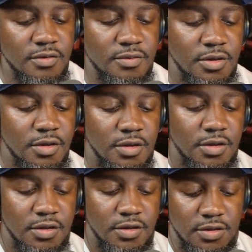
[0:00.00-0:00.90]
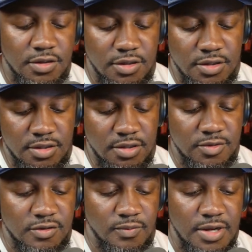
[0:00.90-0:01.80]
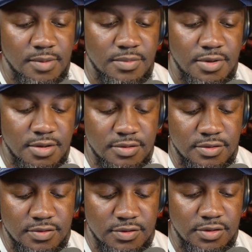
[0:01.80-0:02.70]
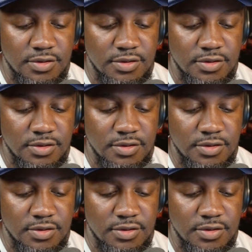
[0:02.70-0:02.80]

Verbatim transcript: So Um, let me swipe out